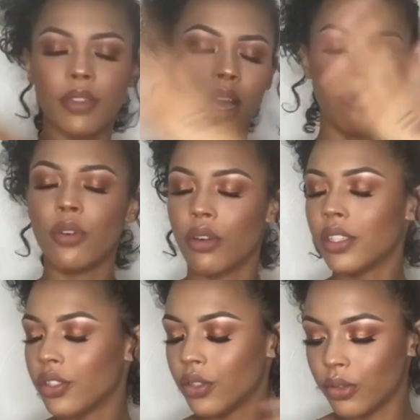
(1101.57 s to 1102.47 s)
I'm
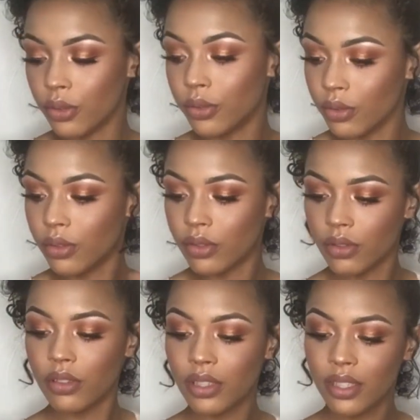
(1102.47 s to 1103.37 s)
going to
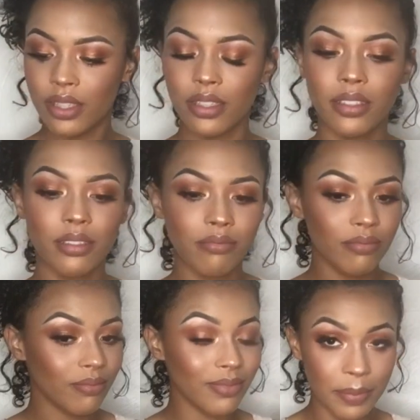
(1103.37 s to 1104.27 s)

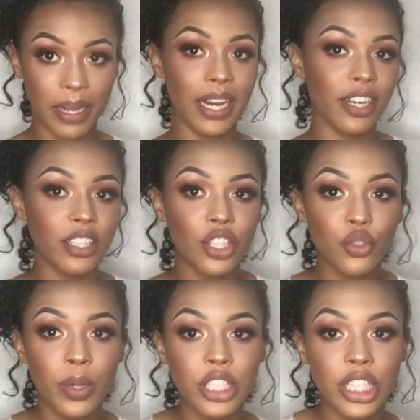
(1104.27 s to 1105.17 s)
get my hair
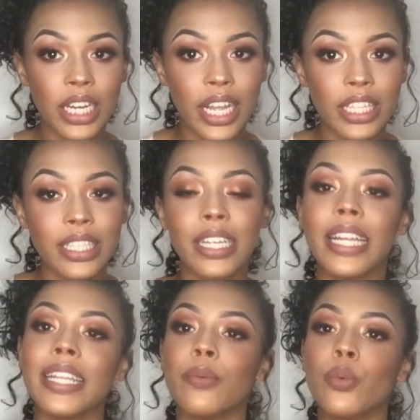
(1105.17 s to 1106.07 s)
situation together
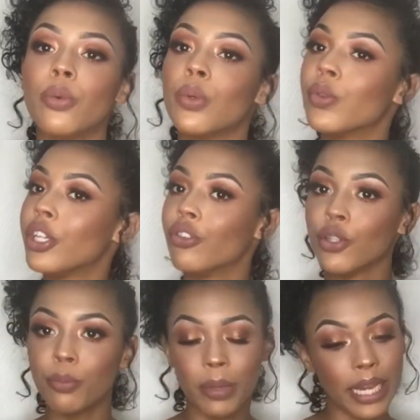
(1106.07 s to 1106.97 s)
and then we will
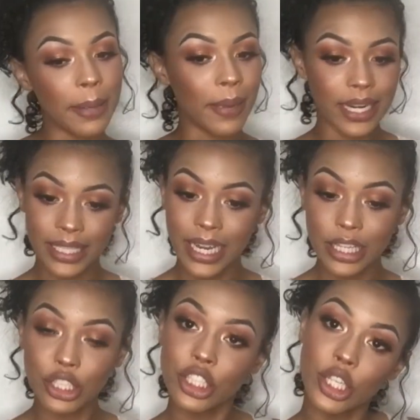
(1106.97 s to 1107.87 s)
regroup and get back
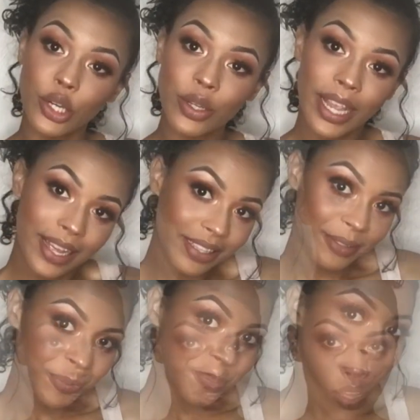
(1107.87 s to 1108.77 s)
together. So yeah,
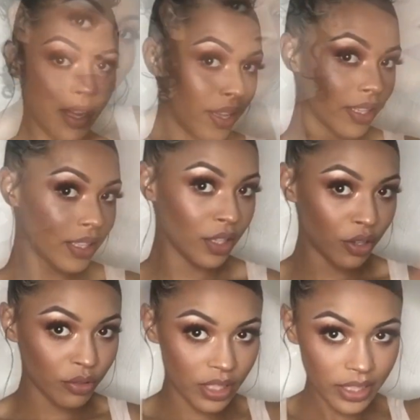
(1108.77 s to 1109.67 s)

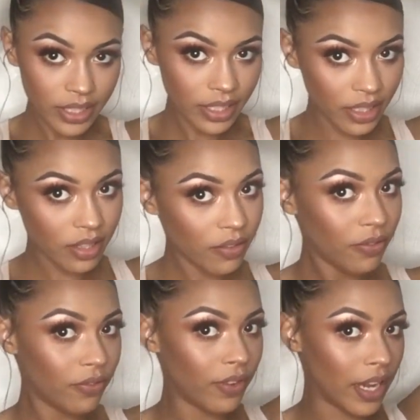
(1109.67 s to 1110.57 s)
so this is the
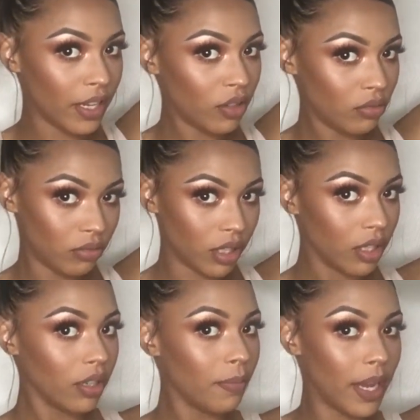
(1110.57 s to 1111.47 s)
final
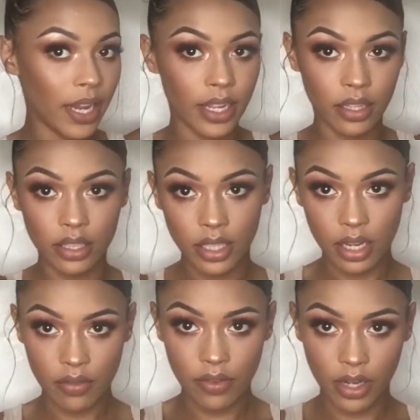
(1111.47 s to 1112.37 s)
look. My head looks
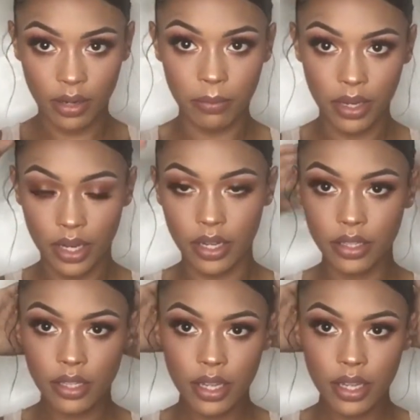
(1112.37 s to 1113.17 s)
like a fucking peanut,